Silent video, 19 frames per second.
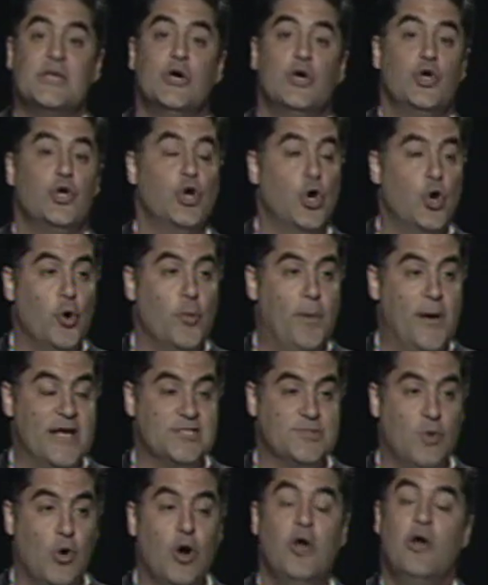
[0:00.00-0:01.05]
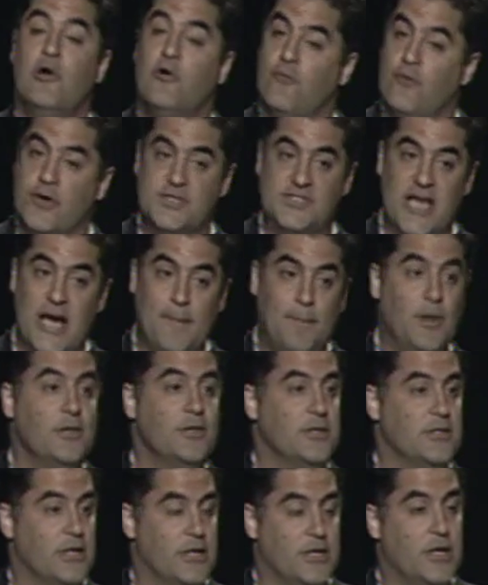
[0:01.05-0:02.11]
You know who pays more? For example, the